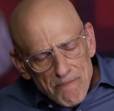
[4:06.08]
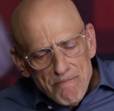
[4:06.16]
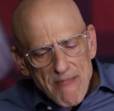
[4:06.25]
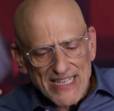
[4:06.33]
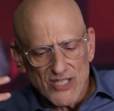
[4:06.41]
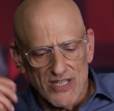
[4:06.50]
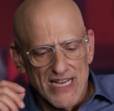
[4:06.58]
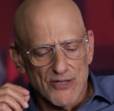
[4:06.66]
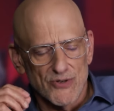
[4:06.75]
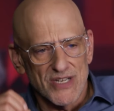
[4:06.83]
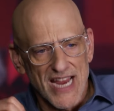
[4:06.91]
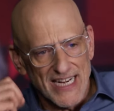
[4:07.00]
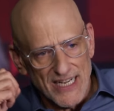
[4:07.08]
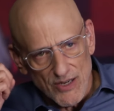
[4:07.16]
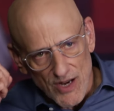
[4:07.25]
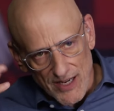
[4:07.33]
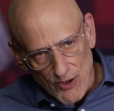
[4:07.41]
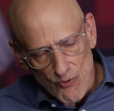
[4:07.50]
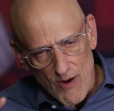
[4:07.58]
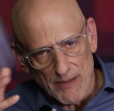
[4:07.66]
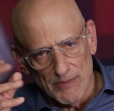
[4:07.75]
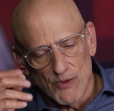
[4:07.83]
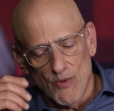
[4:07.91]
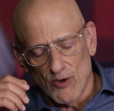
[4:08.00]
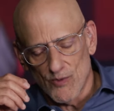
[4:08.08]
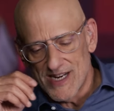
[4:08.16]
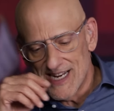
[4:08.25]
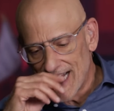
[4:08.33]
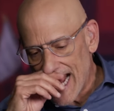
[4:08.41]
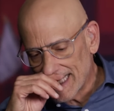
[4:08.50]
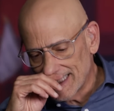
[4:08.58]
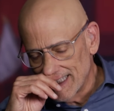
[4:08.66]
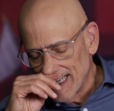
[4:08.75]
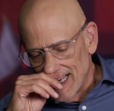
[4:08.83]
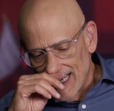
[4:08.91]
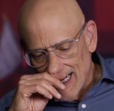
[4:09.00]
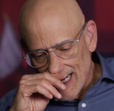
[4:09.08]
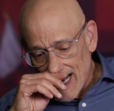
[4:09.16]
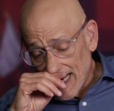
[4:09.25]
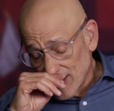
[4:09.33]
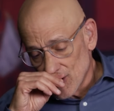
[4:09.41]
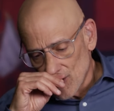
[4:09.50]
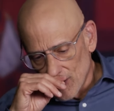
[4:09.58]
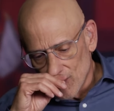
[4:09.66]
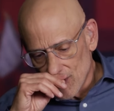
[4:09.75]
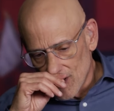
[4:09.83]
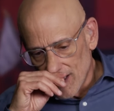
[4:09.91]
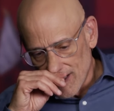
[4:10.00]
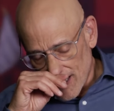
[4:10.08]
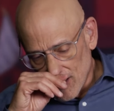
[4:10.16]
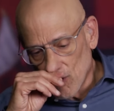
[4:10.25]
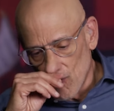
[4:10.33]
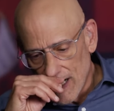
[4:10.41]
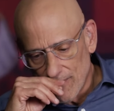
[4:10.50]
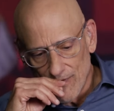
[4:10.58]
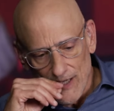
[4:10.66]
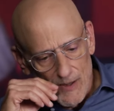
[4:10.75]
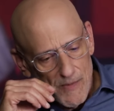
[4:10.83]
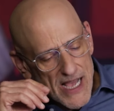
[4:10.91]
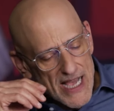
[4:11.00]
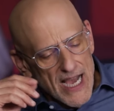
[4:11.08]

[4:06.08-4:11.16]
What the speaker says: immensely entertaining, incredibly well-written and acted. I just thought it was a great film.